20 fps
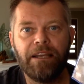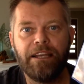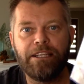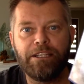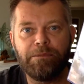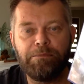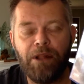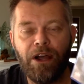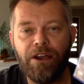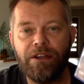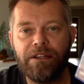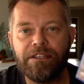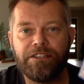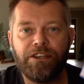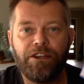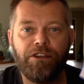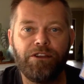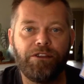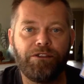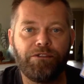explode.
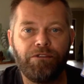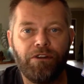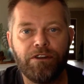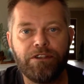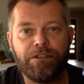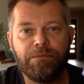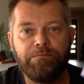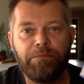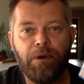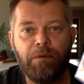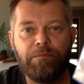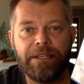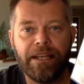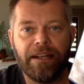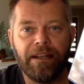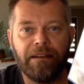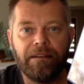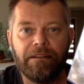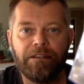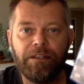So you throw some bombs at it.